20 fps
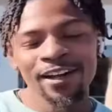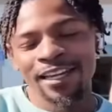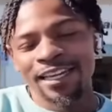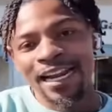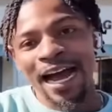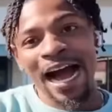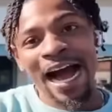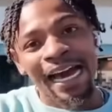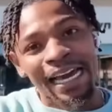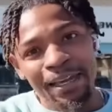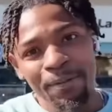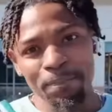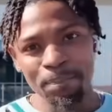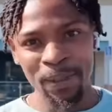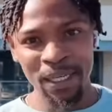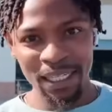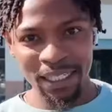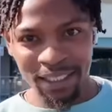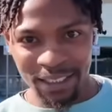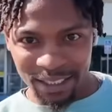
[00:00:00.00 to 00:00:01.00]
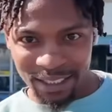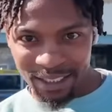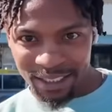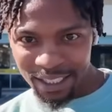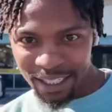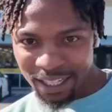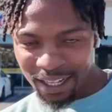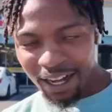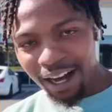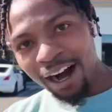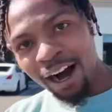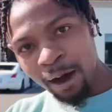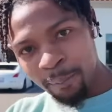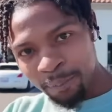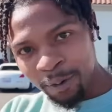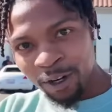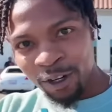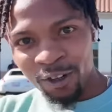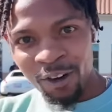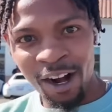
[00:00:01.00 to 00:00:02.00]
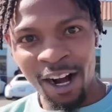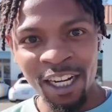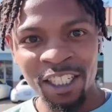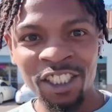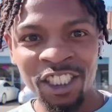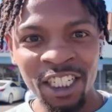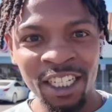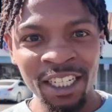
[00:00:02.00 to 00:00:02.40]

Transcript: fucking hype beast Up Garage